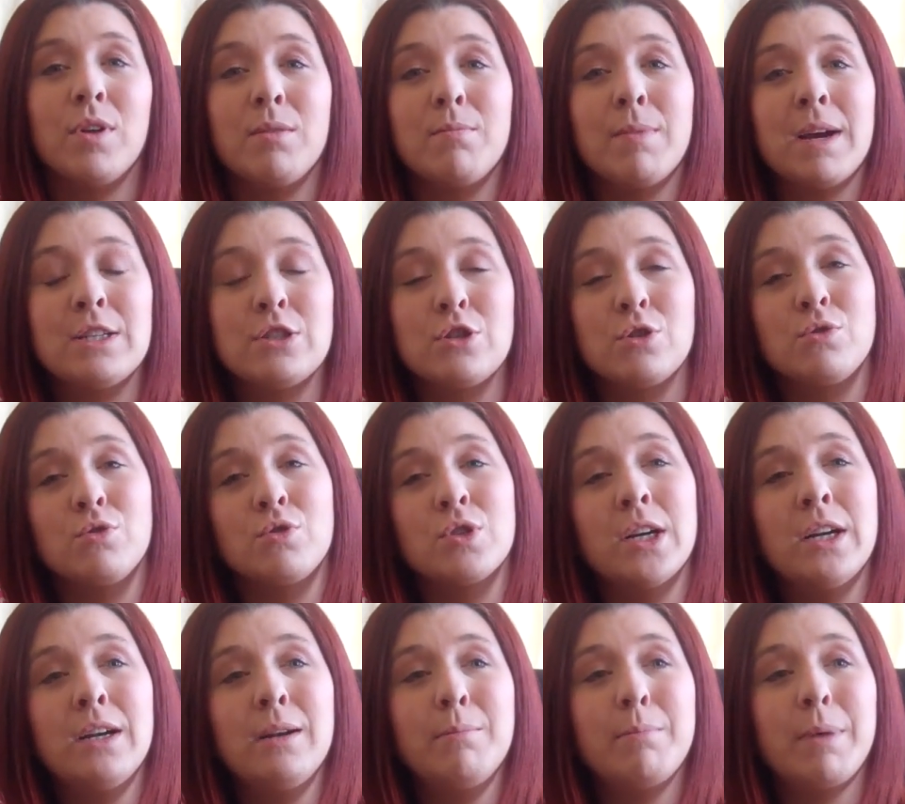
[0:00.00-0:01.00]
with my
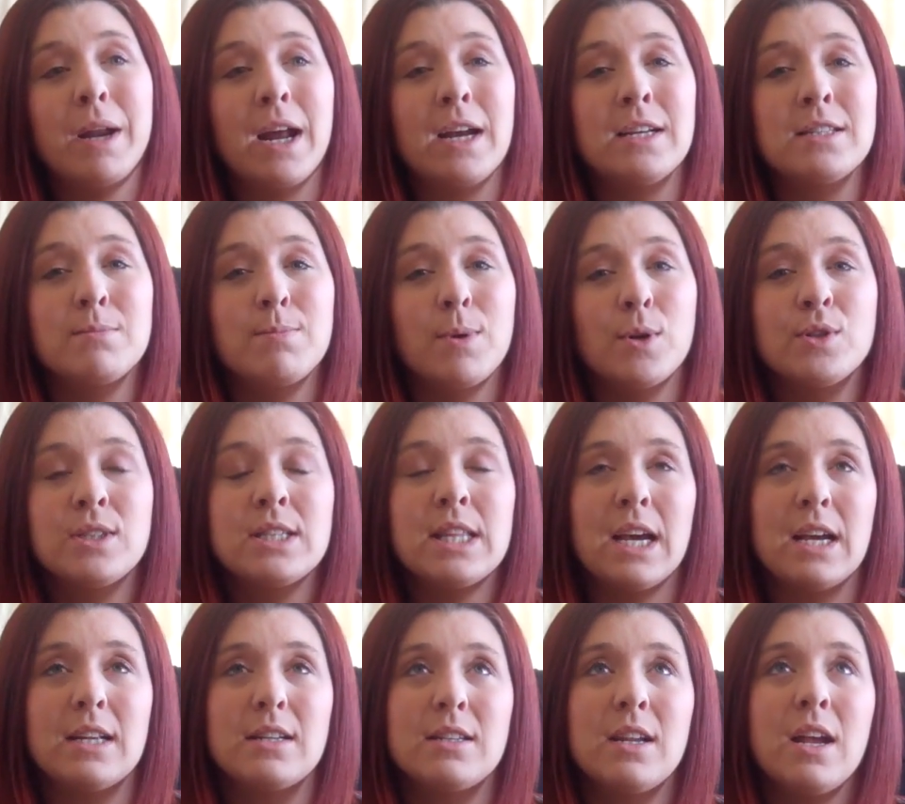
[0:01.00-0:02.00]
children, but I suppose
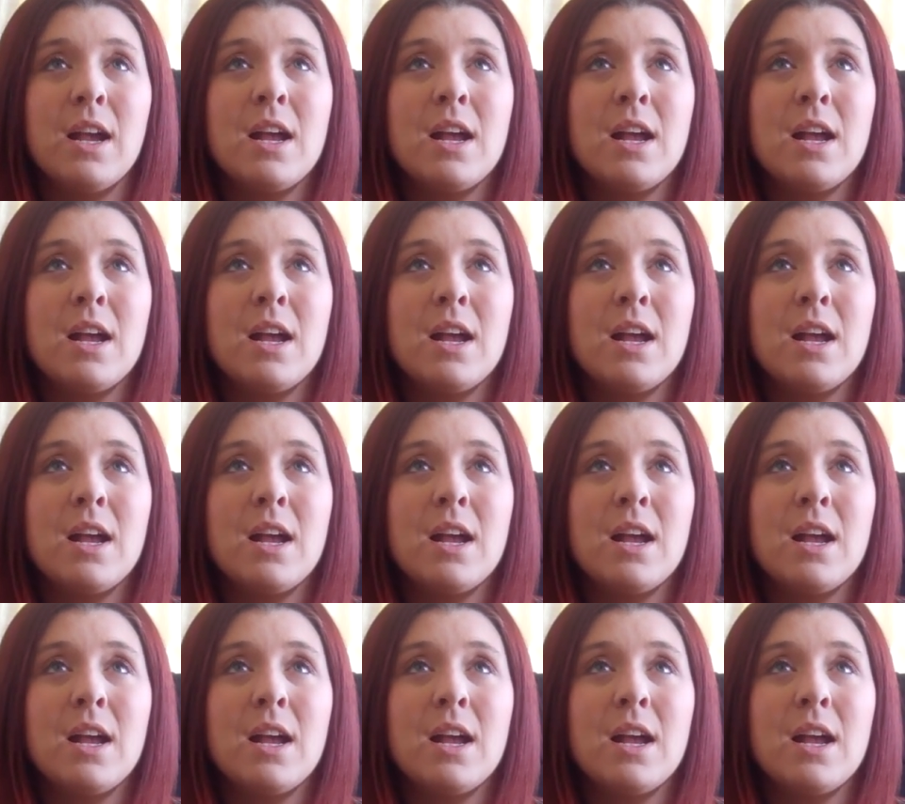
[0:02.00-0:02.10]
that